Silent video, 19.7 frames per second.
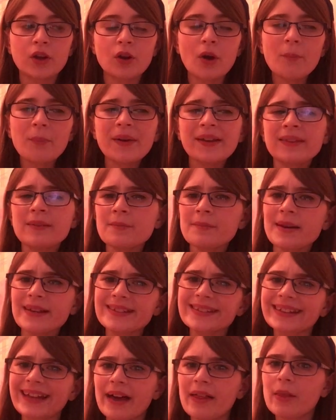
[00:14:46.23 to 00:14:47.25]
not bring them
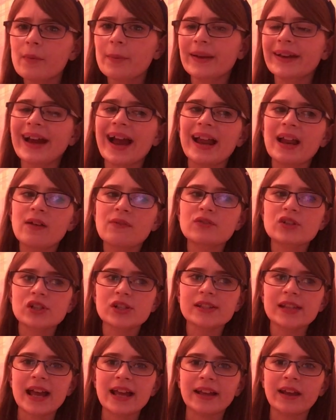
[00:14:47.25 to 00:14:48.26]
back together, but kind of
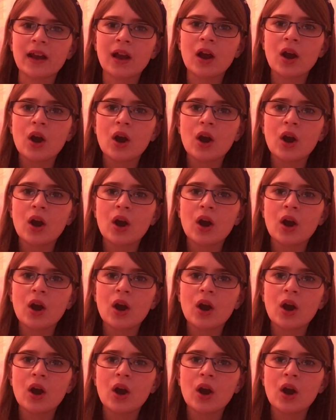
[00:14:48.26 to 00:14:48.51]
just like